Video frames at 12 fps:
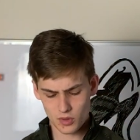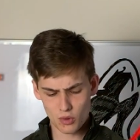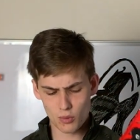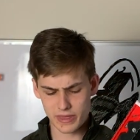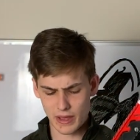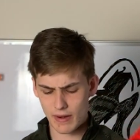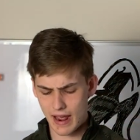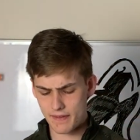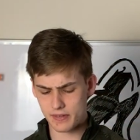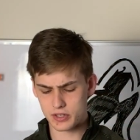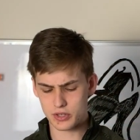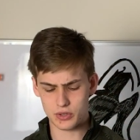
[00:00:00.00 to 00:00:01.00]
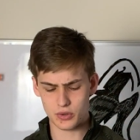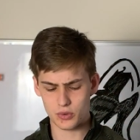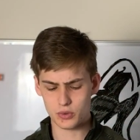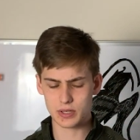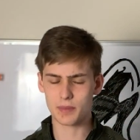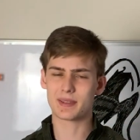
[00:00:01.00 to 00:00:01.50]
without having to
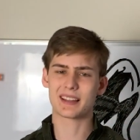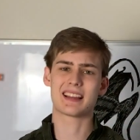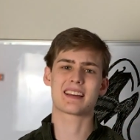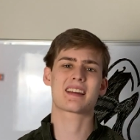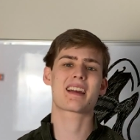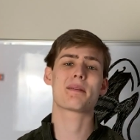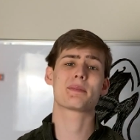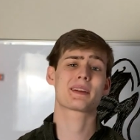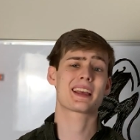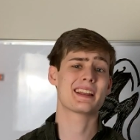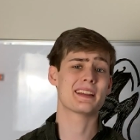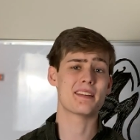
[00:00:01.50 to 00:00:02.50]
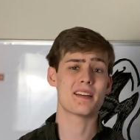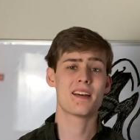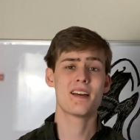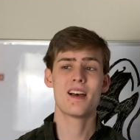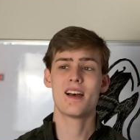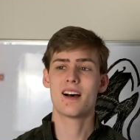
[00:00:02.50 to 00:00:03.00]
do something like a complicated
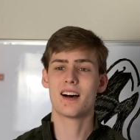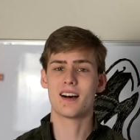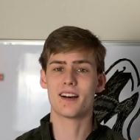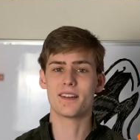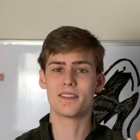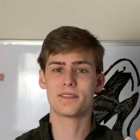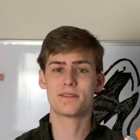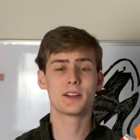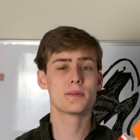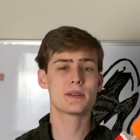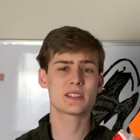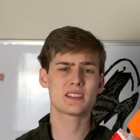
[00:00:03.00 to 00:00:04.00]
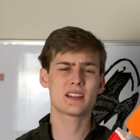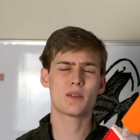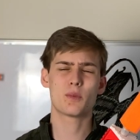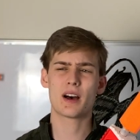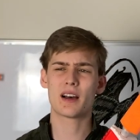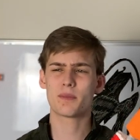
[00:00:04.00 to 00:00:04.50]
filament slot
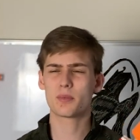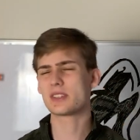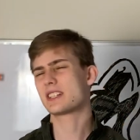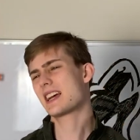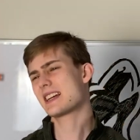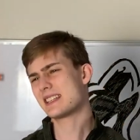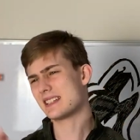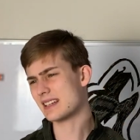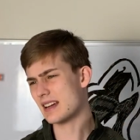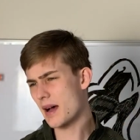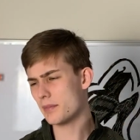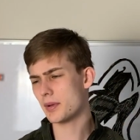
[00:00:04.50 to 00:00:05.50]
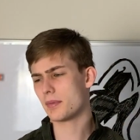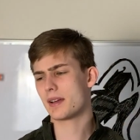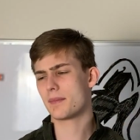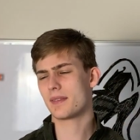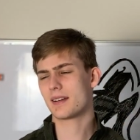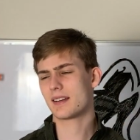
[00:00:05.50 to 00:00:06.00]
swap, which I guess isn't
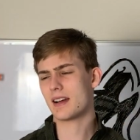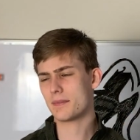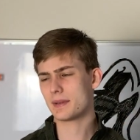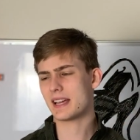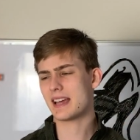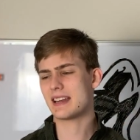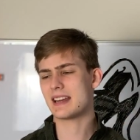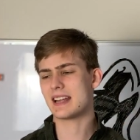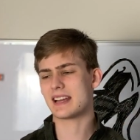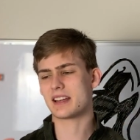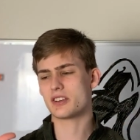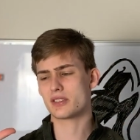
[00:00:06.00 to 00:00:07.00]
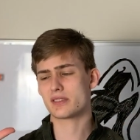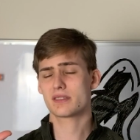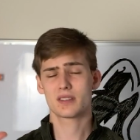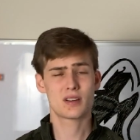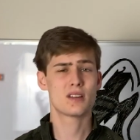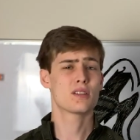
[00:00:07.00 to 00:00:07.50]
complicated. It can
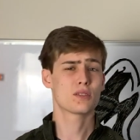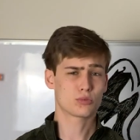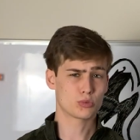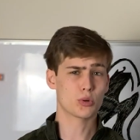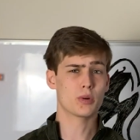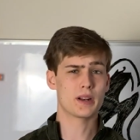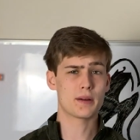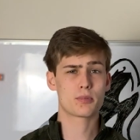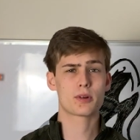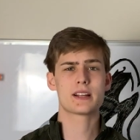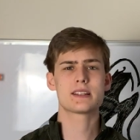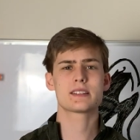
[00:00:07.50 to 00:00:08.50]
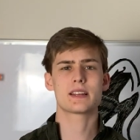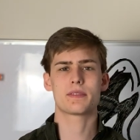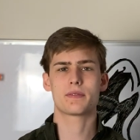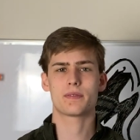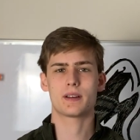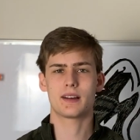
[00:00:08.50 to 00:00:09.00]
just ruin a print
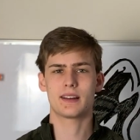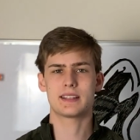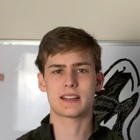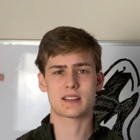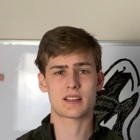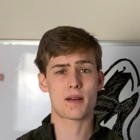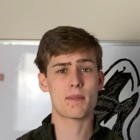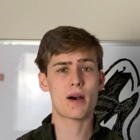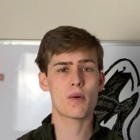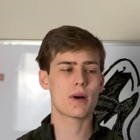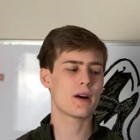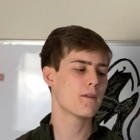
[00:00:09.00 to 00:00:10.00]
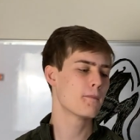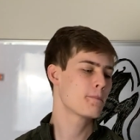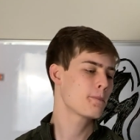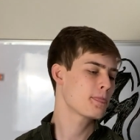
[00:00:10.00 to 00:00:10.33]
if it doesn't come out well.